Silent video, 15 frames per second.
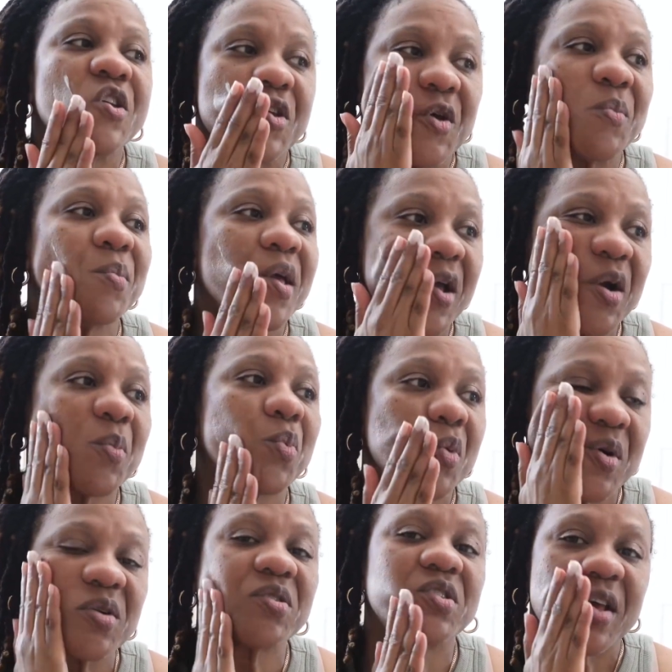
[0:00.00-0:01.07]
your makeup
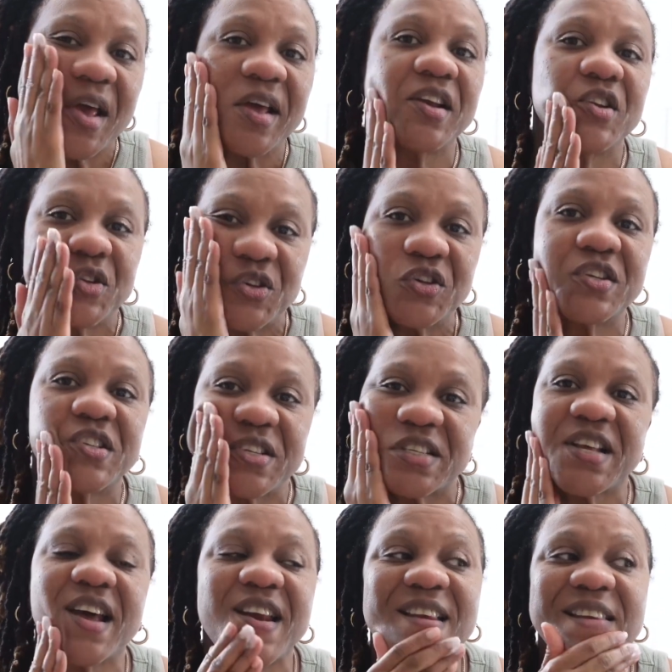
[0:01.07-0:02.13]
will tend to
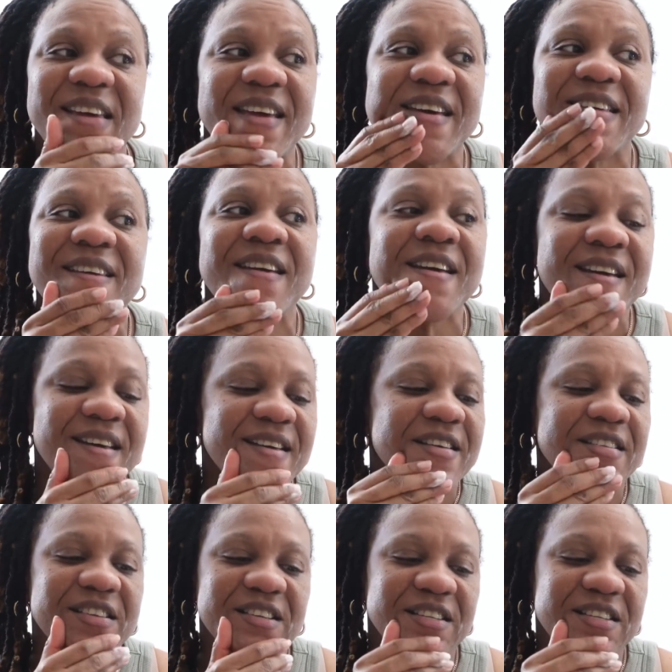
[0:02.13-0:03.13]
settle in. And so